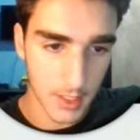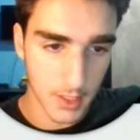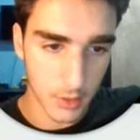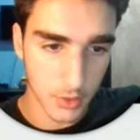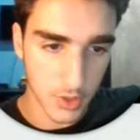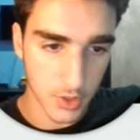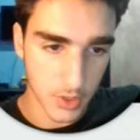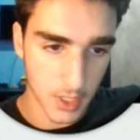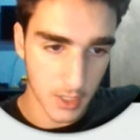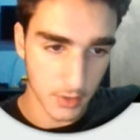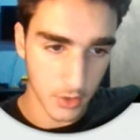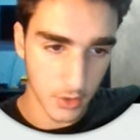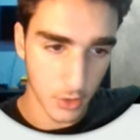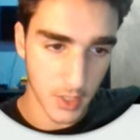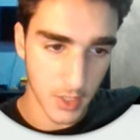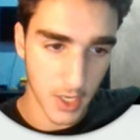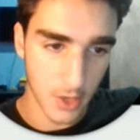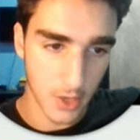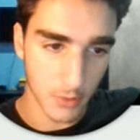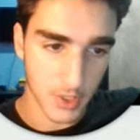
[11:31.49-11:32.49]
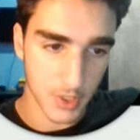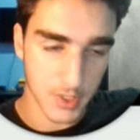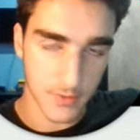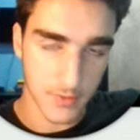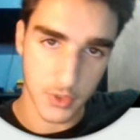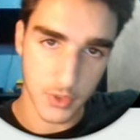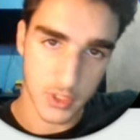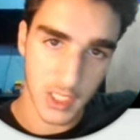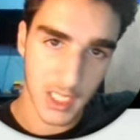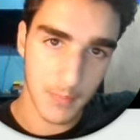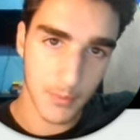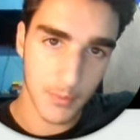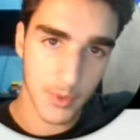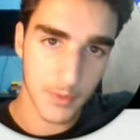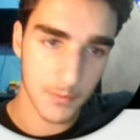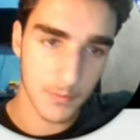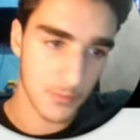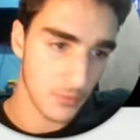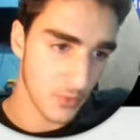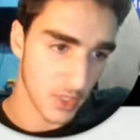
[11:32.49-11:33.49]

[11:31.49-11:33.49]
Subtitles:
And that'll just kind of go down because of your sleep,